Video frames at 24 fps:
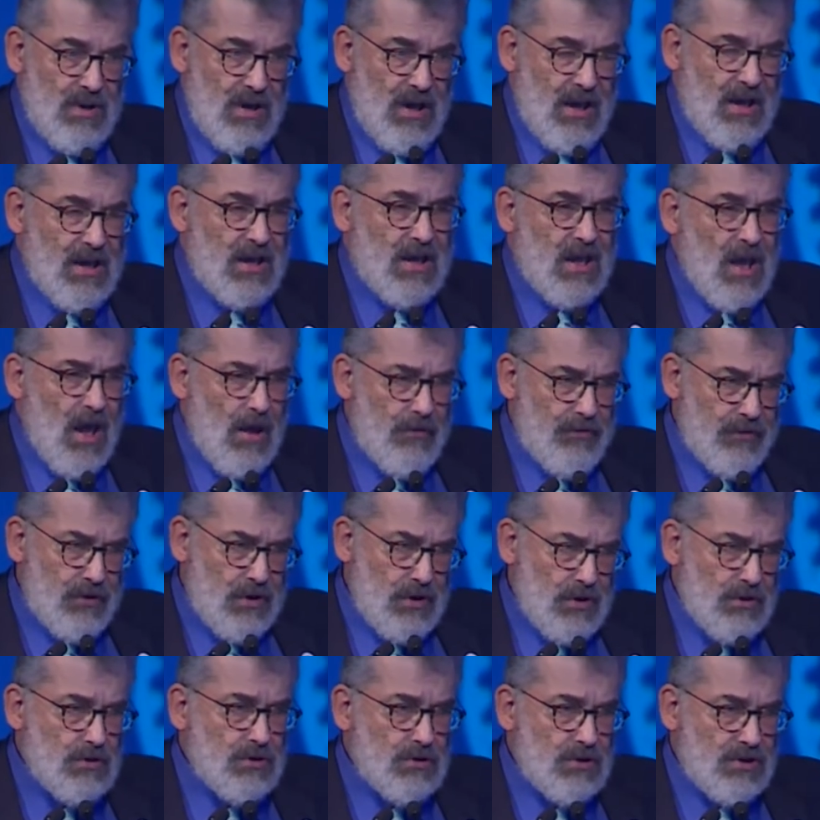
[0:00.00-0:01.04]
in
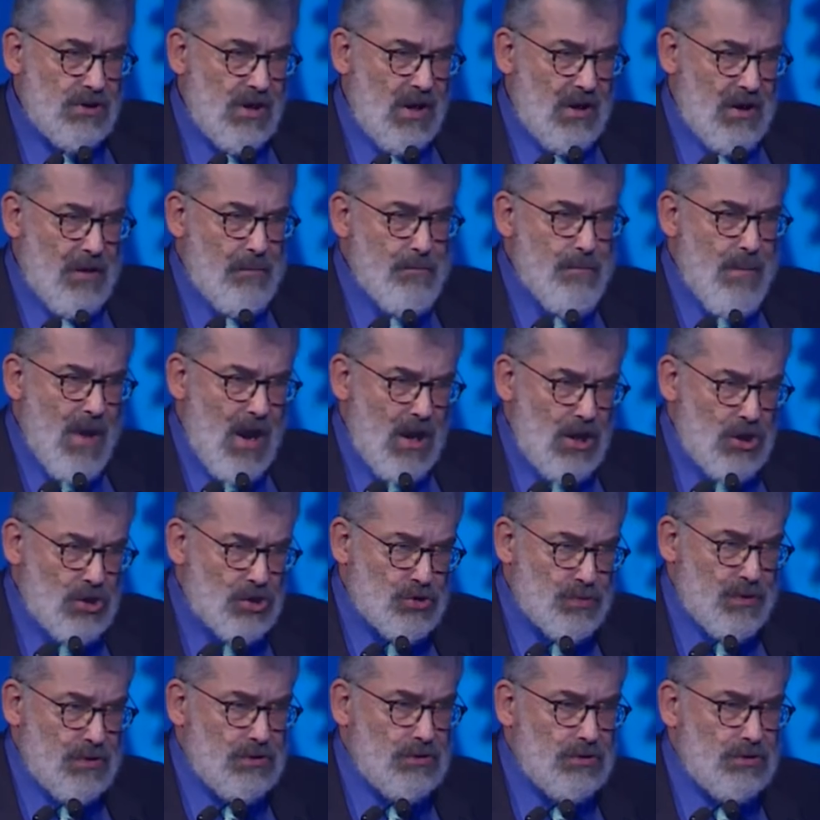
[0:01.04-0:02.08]
governance and in
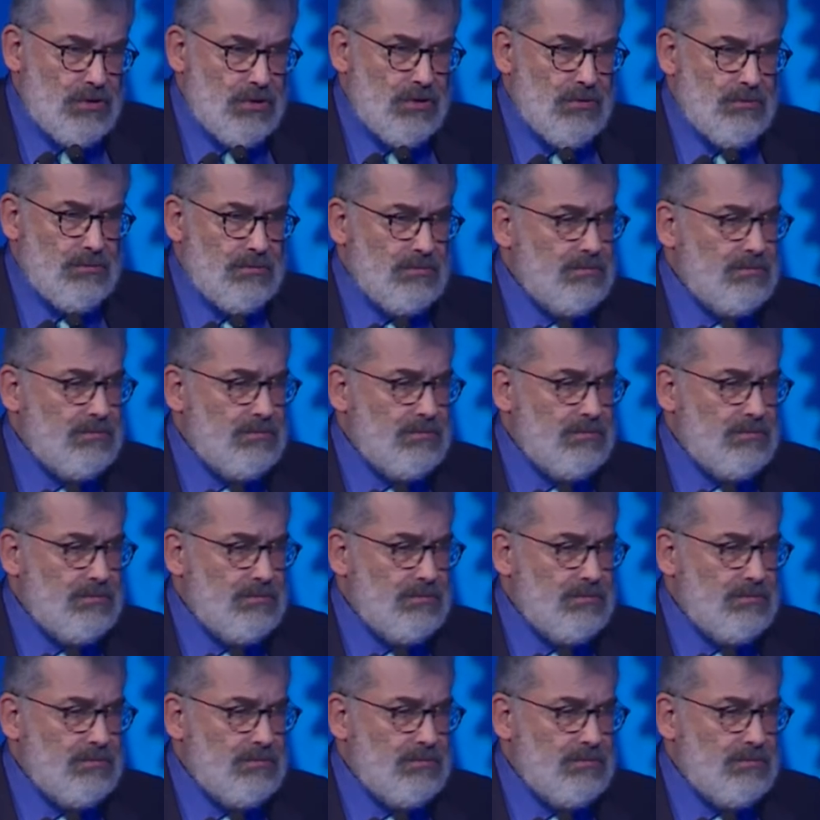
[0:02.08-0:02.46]
management.